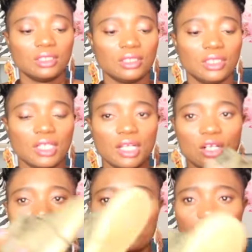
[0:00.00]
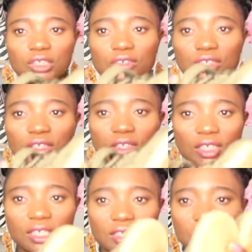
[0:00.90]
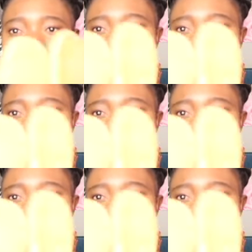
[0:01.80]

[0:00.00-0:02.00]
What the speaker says: Yeah, army green. That's the